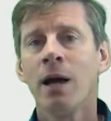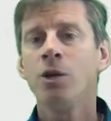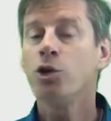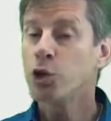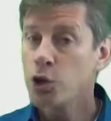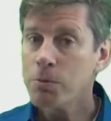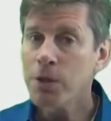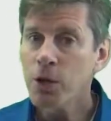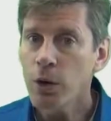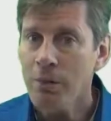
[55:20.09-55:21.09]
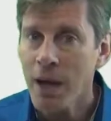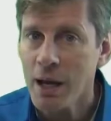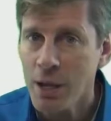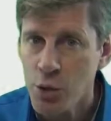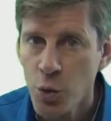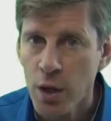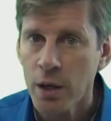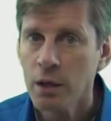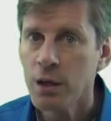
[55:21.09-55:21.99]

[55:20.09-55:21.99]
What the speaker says: and you should be doing maintenance work.